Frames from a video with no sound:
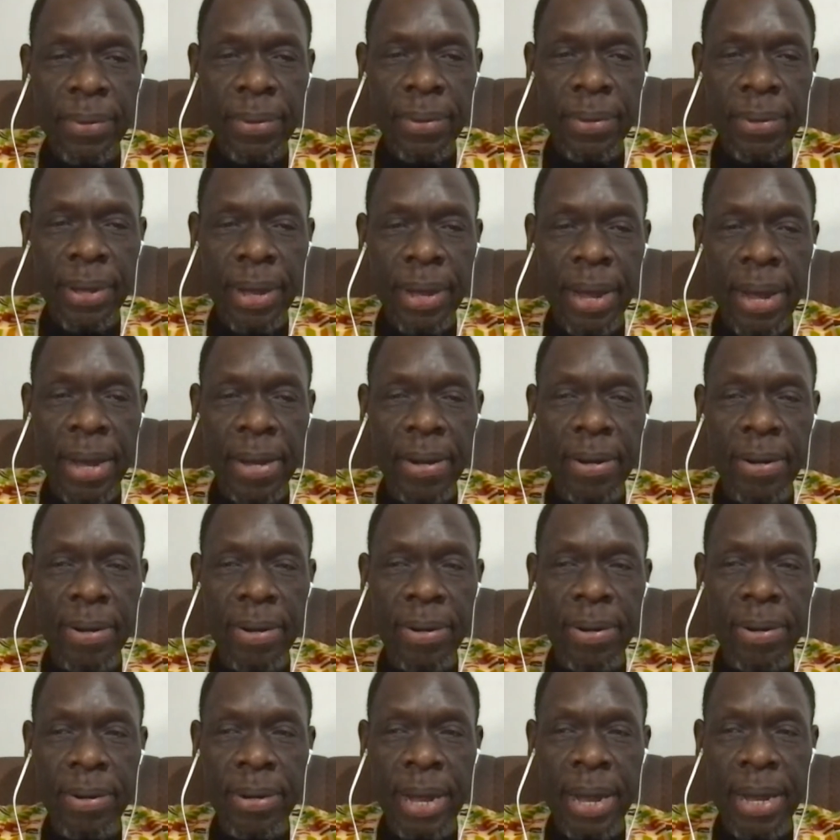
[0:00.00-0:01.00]

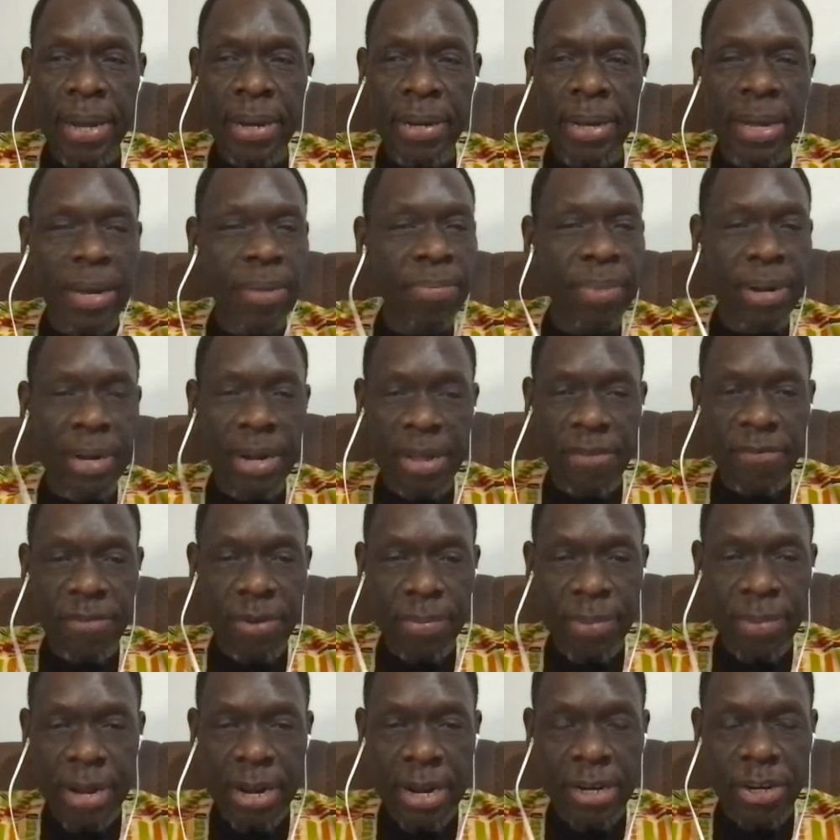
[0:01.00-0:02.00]
And they didn't believe him
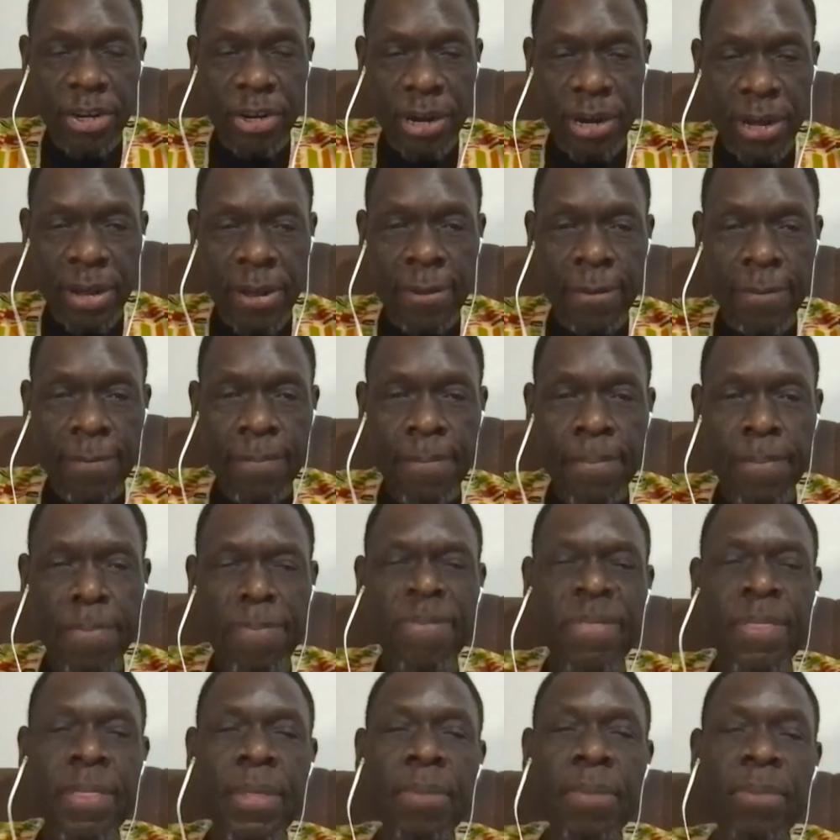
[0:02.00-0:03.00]
initially,
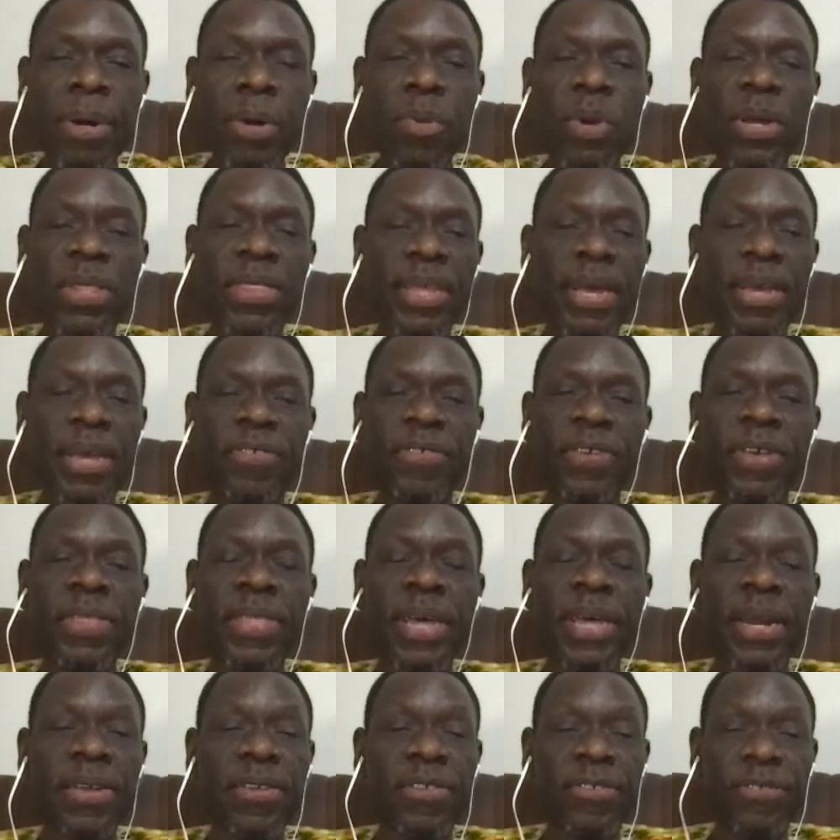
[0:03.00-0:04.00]
but when they see
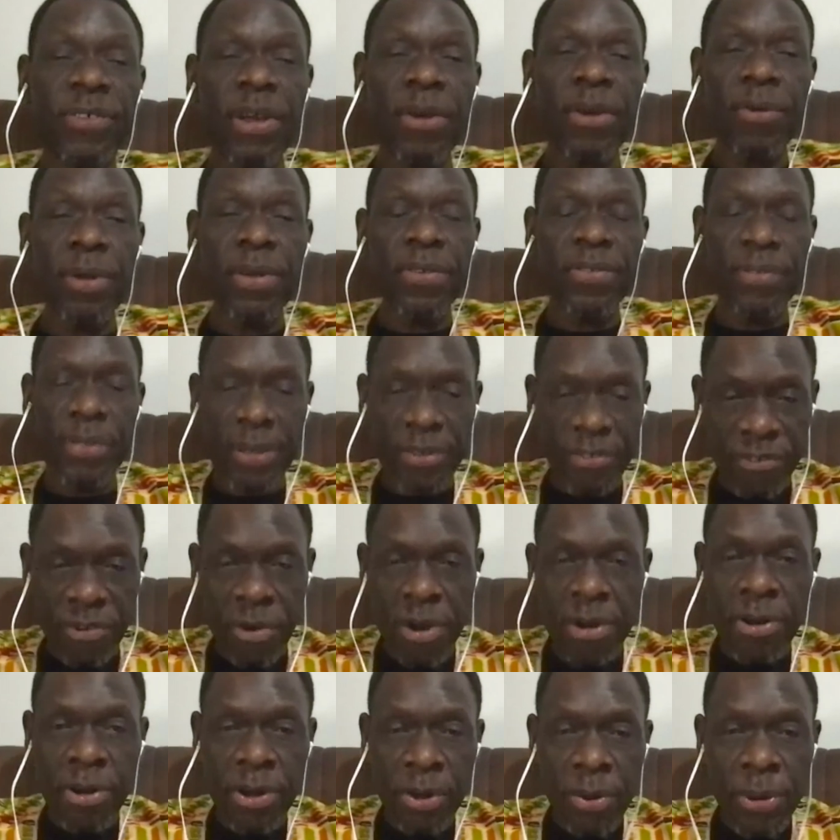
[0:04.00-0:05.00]
that he's serious, they
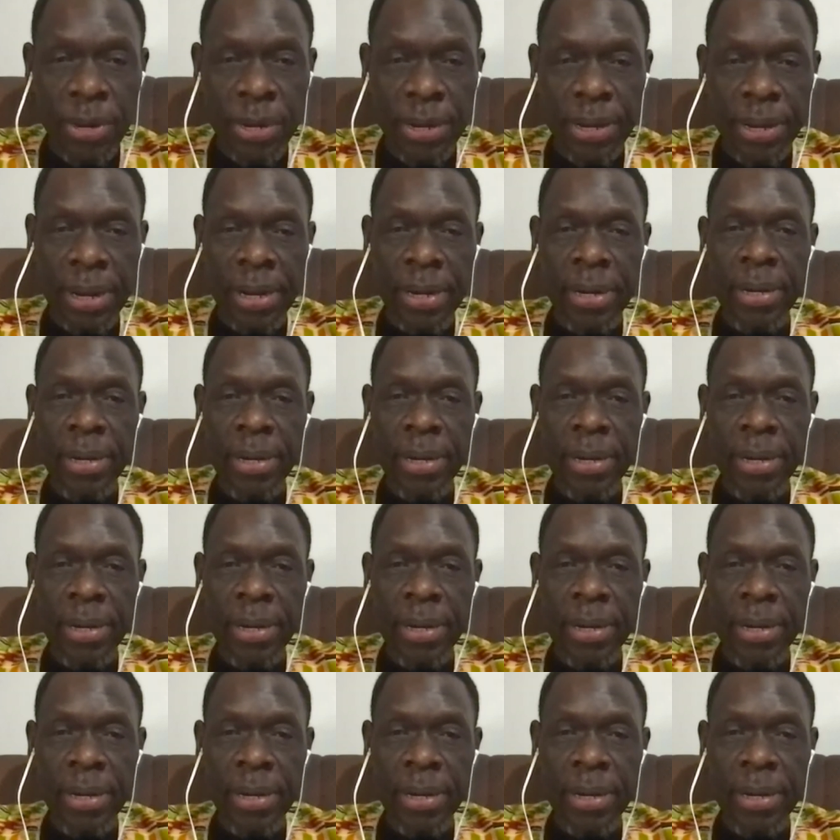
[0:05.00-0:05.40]
start doing it.